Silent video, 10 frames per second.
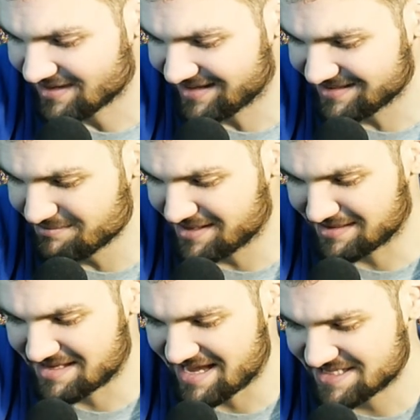I could make
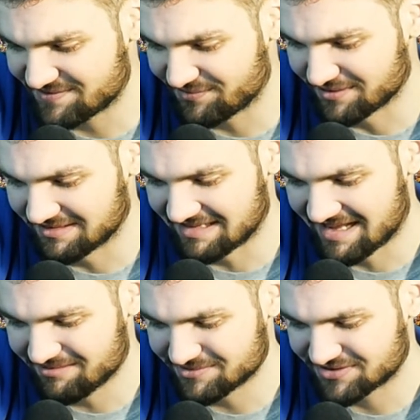a case for,
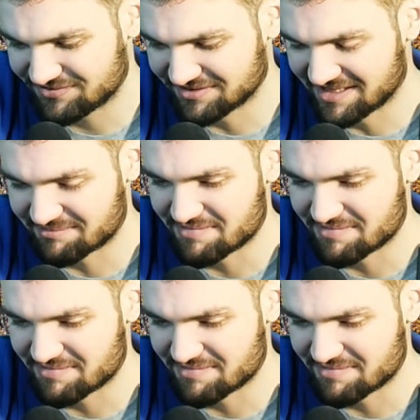I almost feel like